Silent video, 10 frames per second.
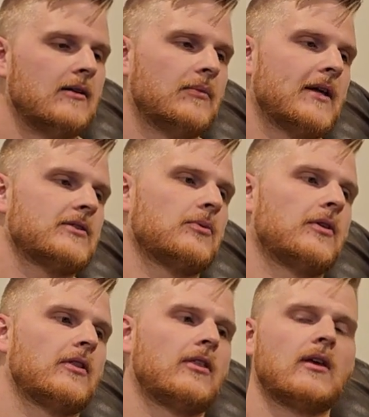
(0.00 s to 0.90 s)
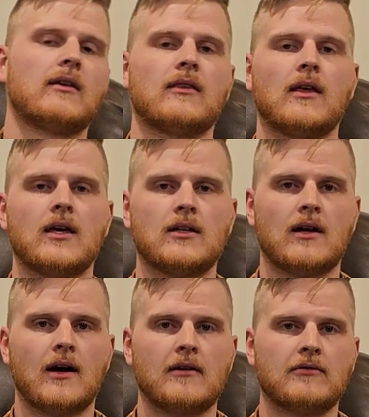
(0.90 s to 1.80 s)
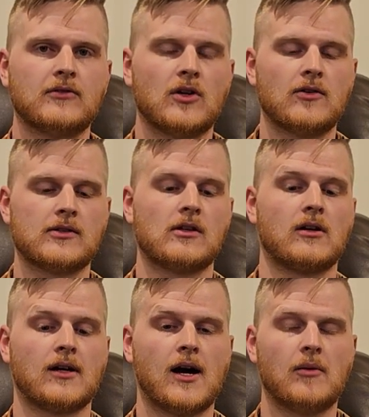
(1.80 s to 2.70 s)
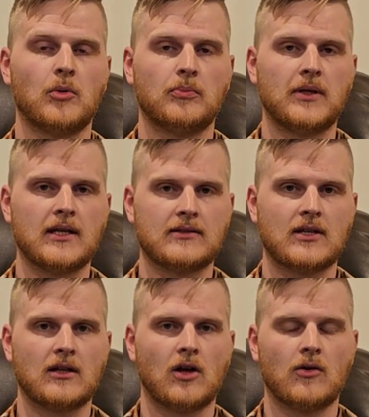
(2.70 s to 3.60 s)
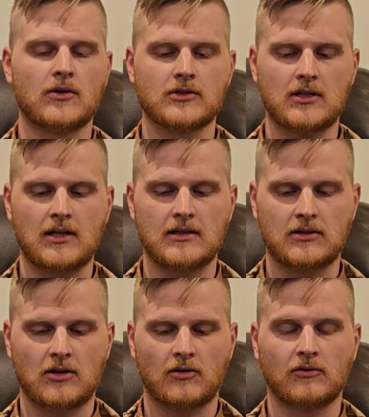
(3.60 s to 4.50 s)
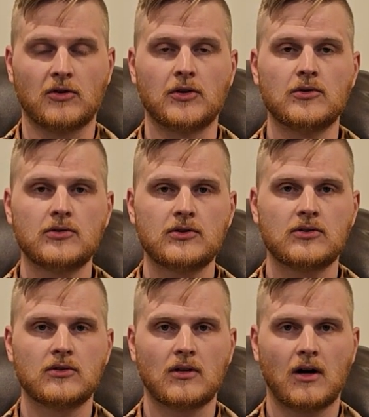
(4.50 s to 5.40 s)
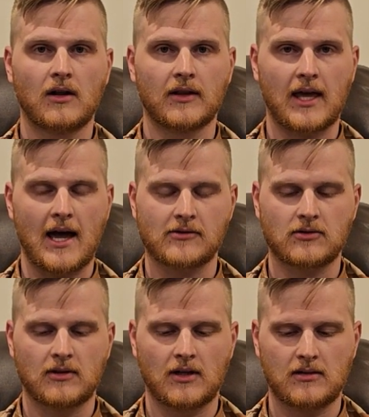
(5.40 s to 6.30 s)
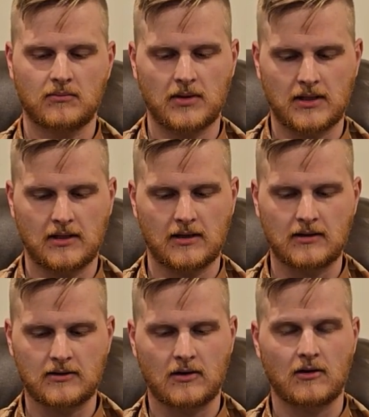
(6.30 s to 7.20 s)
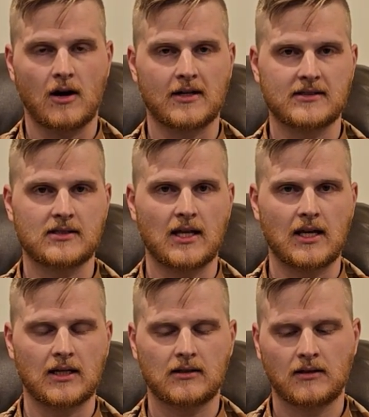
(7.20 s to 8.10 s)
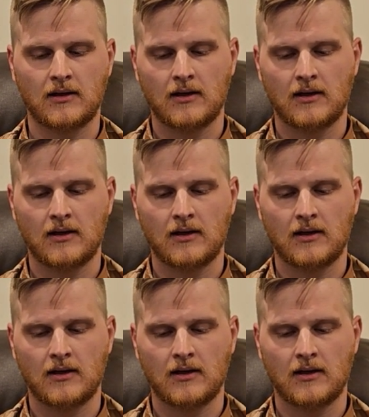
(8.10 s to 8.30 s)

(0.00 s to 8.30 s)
That's one thing that I've noticed on a couple PSA lowers is they're loose on the castle nut because they're not staked.